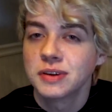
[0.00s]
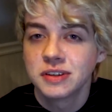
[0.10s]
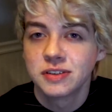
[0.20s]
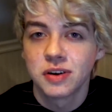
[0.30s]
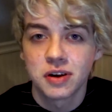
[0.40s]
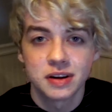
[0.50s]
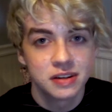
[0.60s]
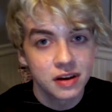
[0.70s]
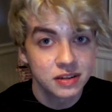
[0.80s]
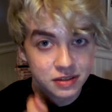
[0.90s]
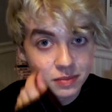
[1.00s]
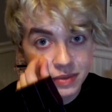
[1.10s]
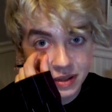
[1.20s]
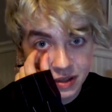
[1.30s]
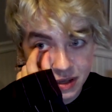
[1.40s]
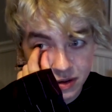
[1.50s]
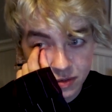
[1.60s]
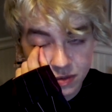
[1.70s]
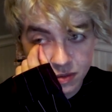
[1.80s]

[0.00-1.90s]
to draw and not something that you...